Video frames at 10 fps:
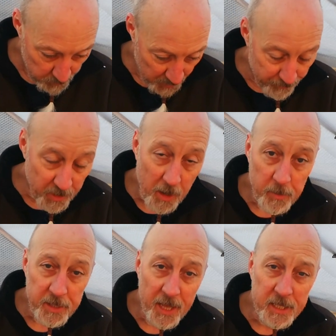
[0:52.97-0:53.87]
every couple
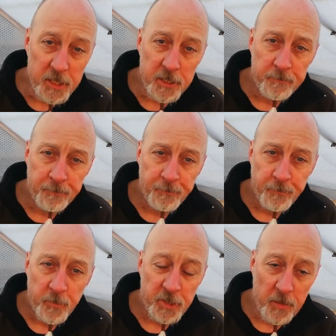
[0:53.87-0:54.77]
of days
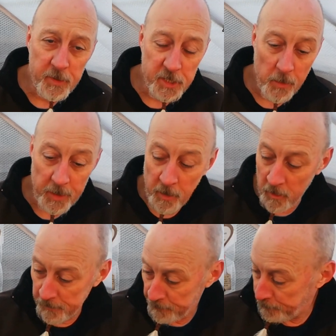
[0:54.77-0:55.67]
something's coming
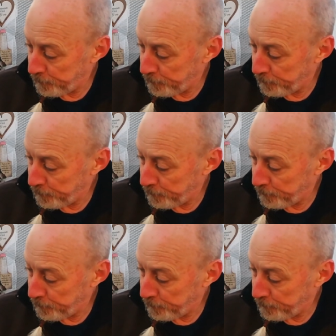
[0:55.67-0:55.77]
on